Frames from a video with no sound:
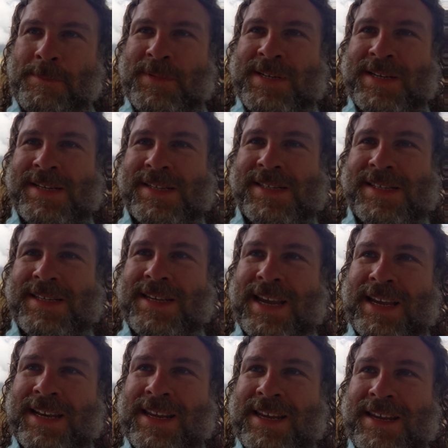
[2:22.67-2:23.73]
Didn't see
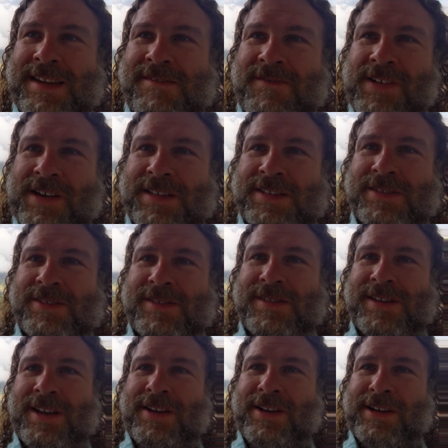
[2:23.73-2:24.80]
any
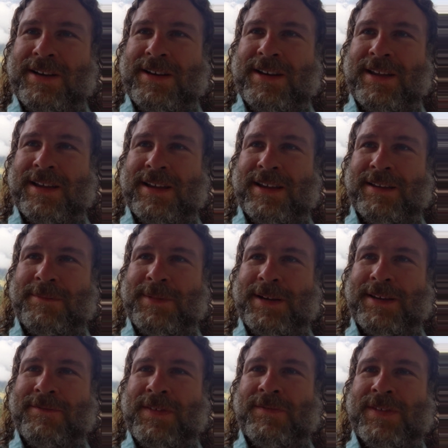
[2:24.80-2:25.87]
fossils on
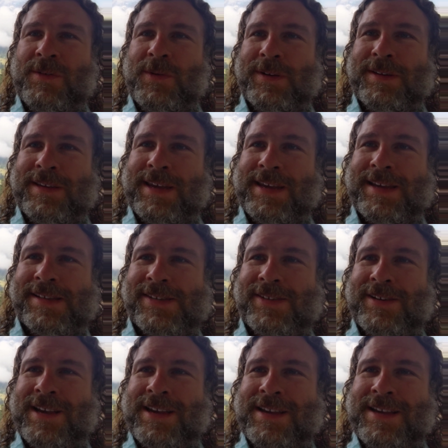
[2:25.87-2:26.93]
my 51K
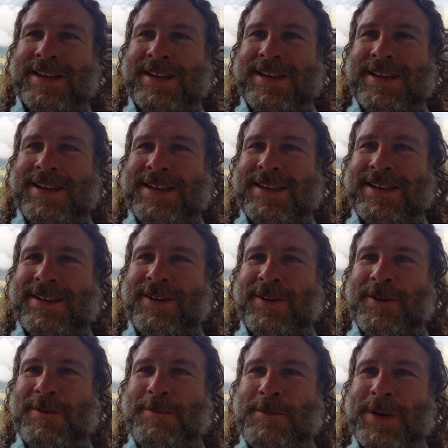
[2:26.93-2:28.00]
yesterday
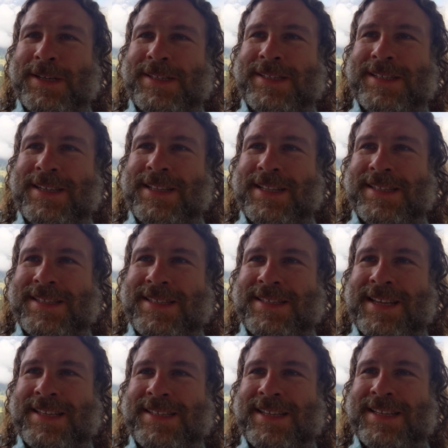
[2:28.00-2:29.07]
here, but
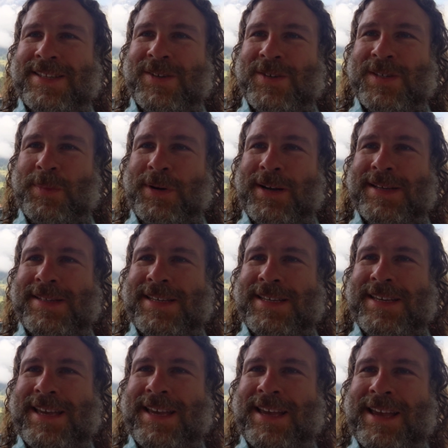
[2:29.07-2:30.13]
that's not so
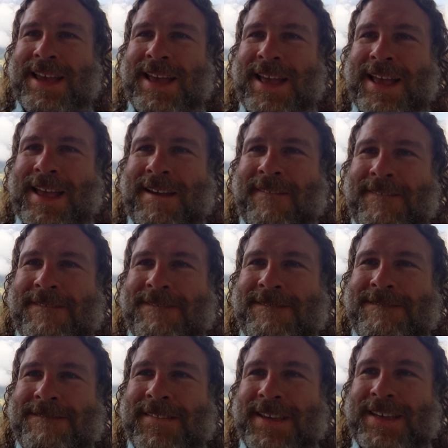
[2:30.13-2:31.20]
surprising.
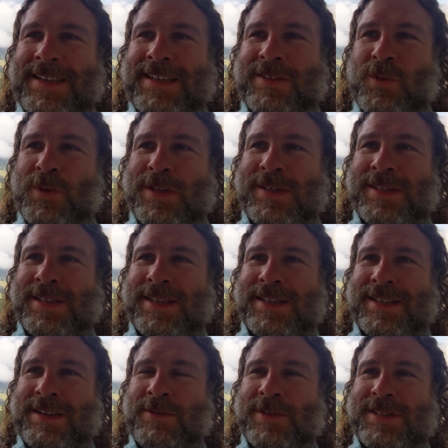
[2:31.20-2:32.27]
It was
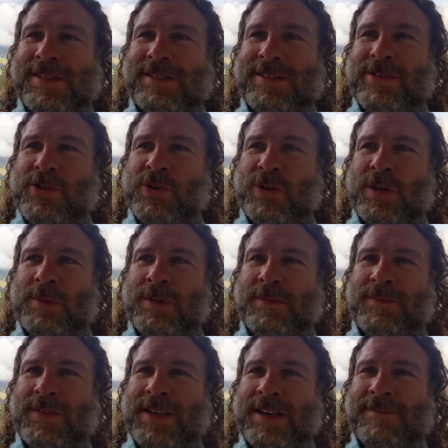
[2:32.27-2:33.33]
still enjoyable.
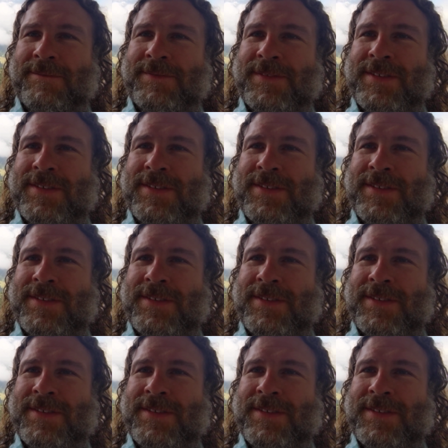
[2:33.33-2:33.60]
Yeah.